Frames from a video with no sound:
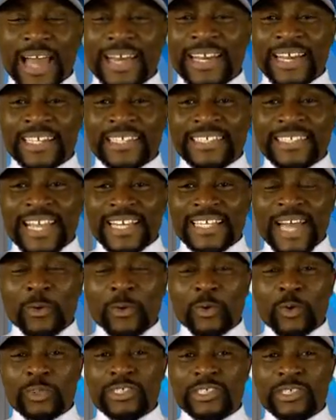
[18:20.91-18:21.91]
and then take
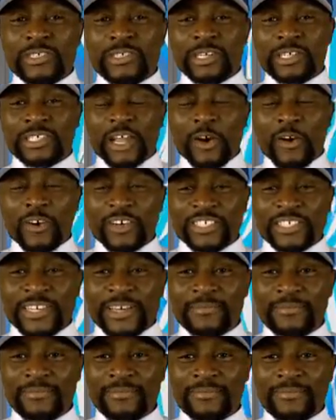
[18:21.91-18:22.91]
down those
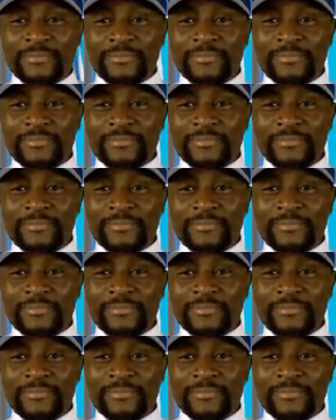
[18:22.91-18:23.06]
terrorists then.